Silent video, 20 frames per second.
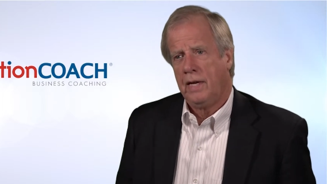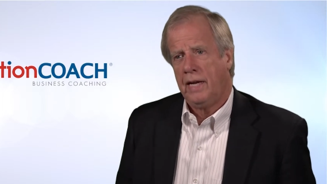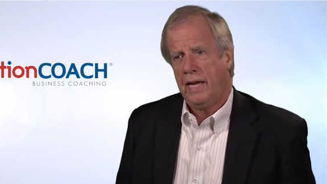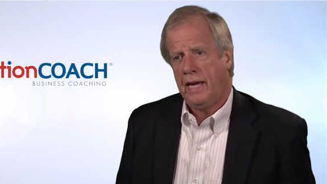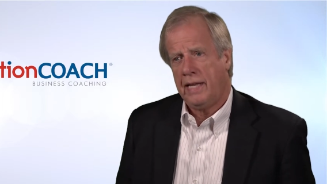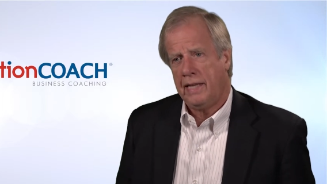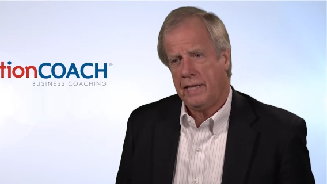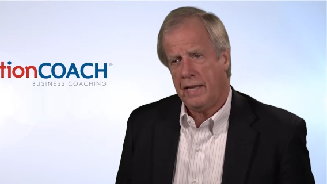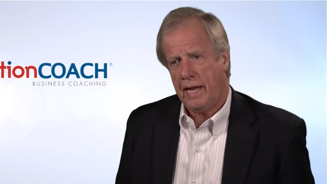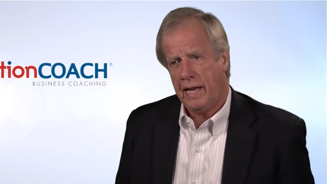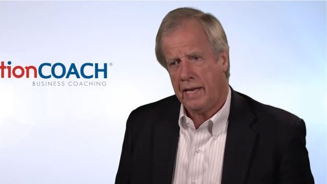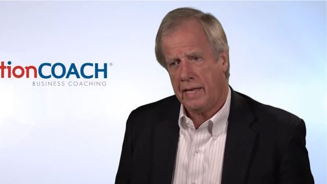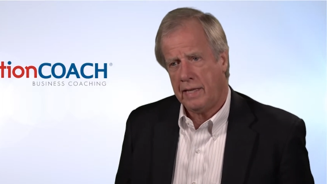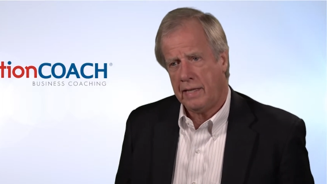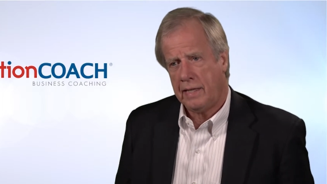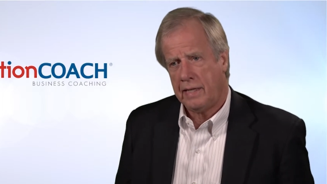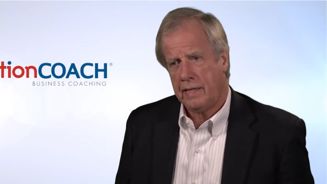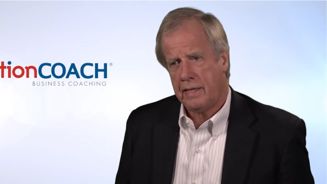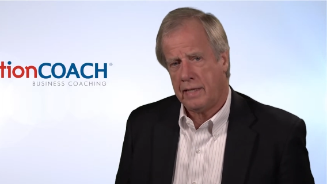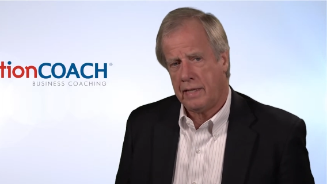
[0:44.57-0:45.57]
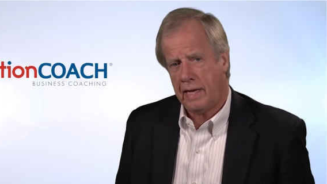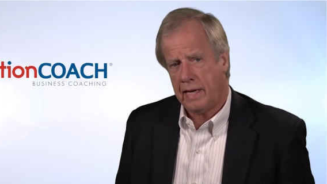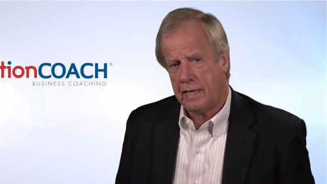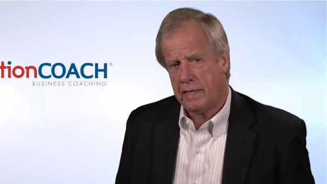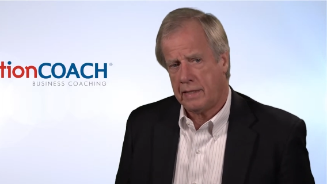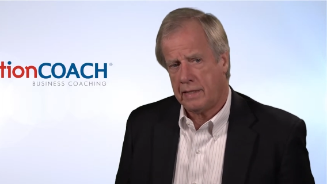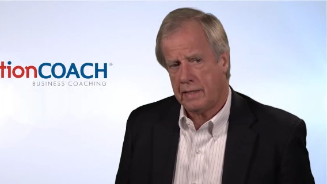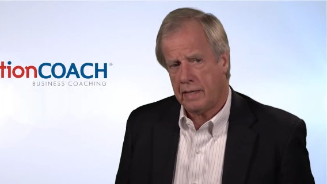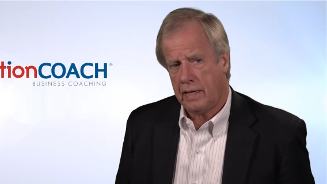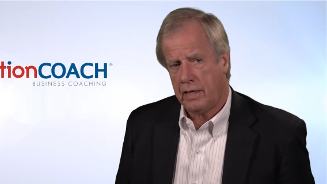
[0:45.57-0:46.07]
and then they
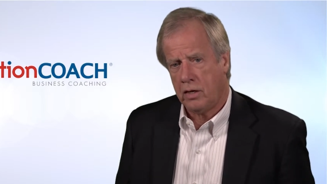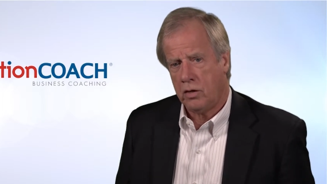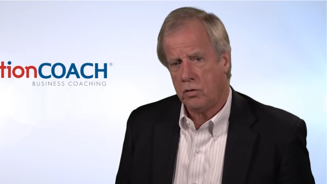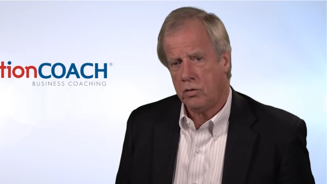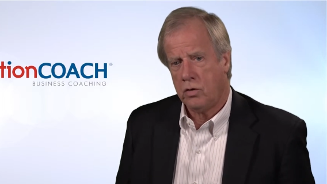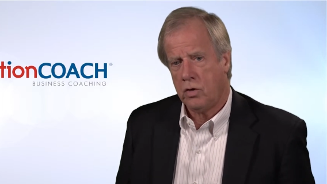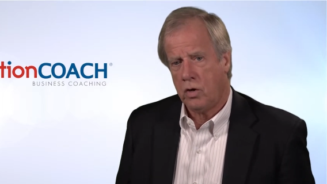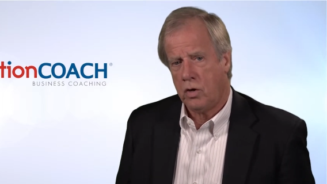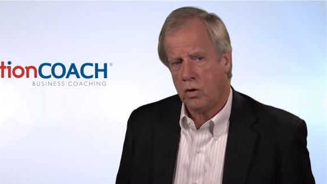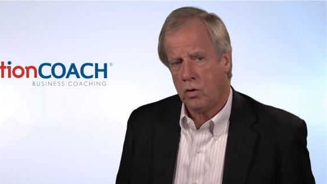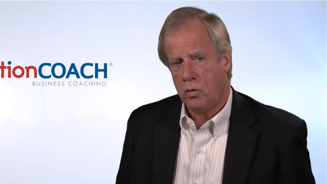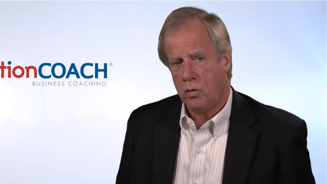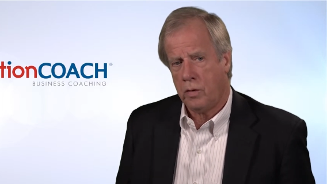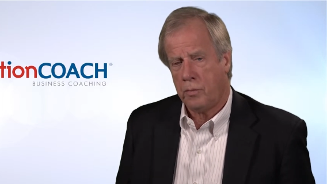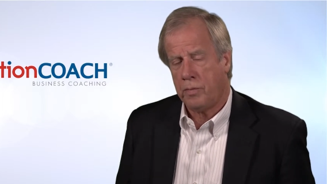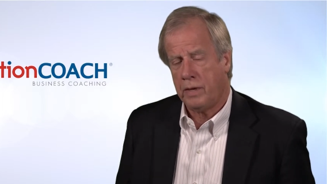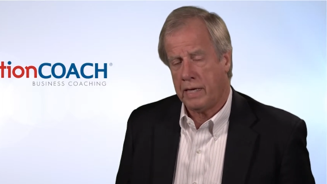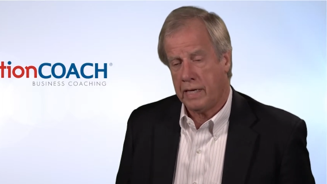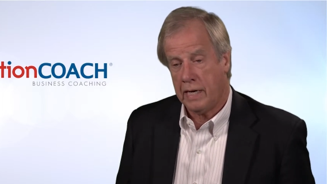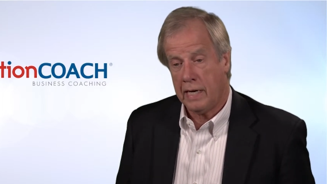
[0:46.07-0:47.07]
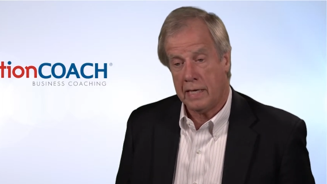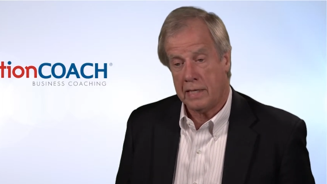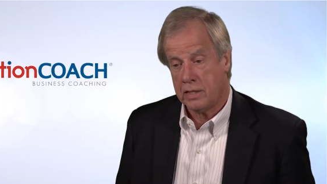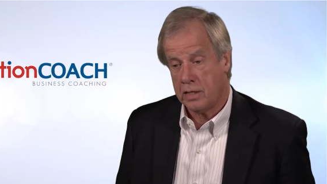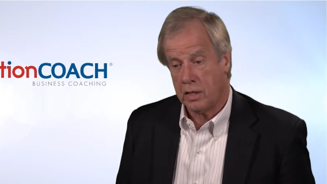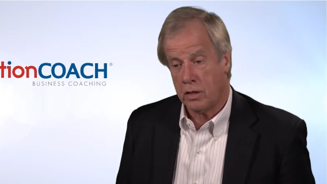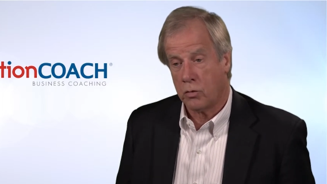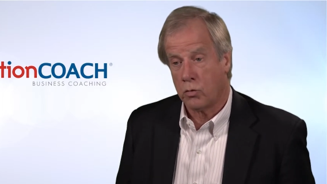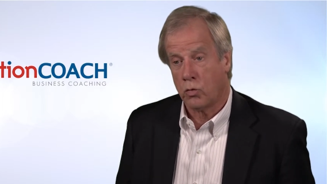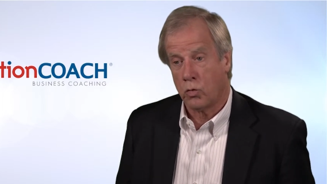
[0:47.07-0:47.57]
they don't know because
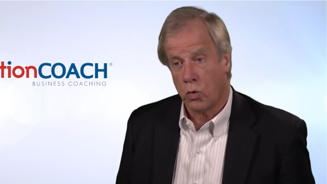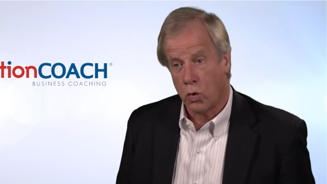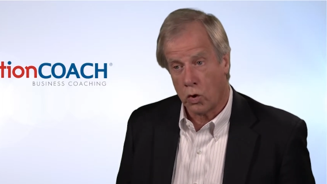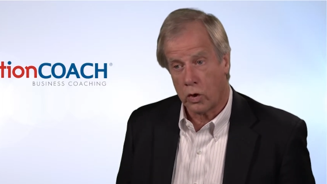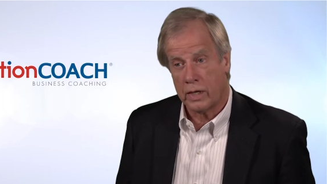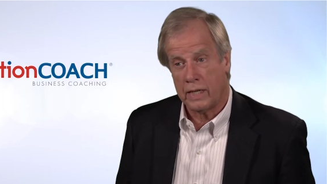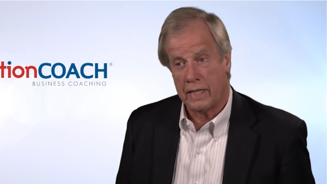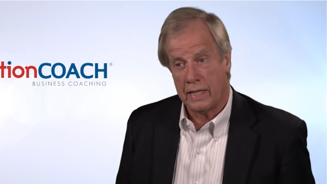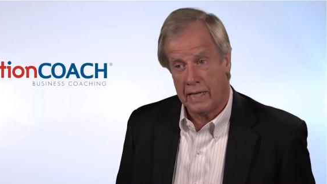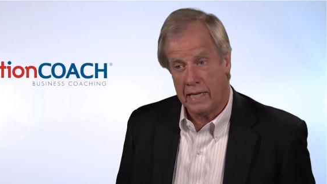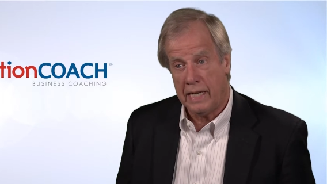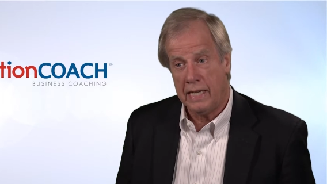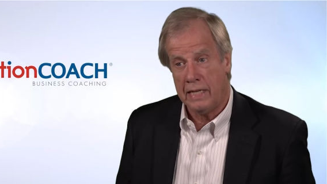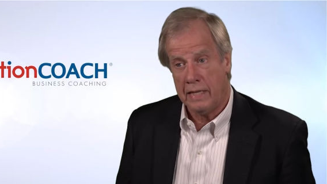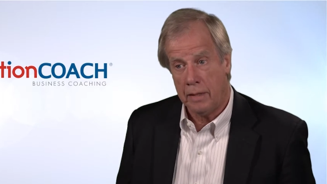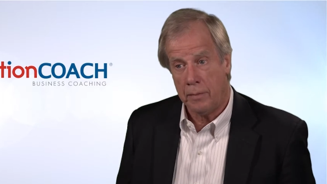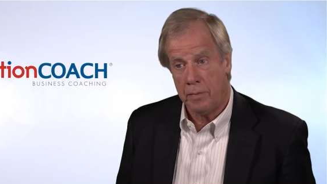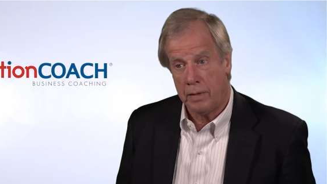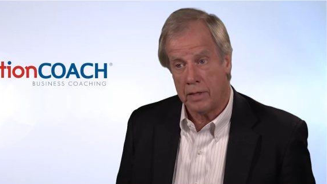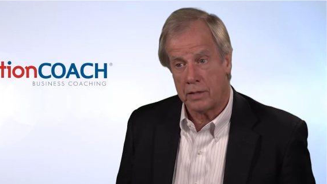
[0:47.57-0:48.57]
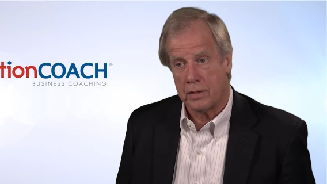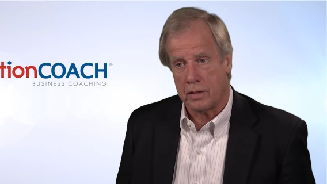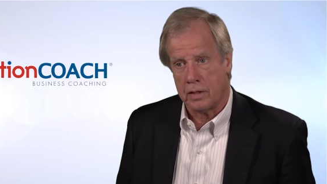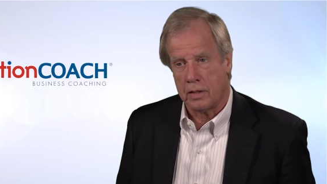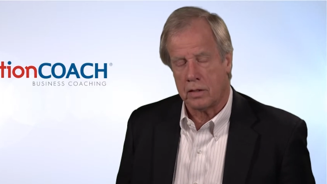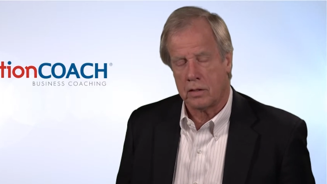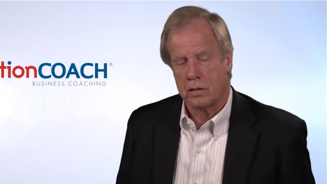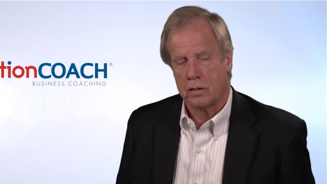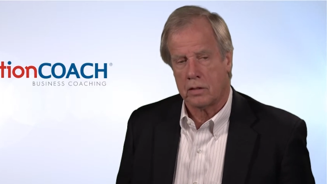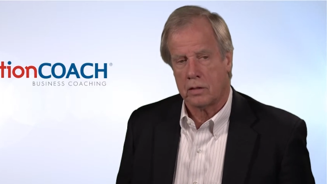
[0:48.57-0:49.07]
they're working in the
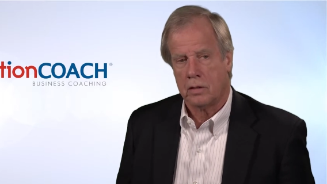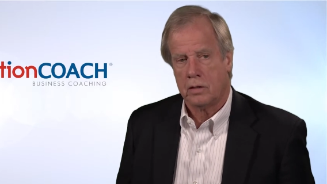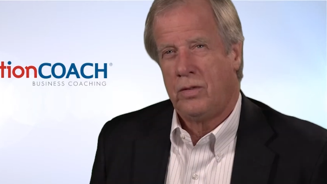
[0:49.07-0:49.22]
business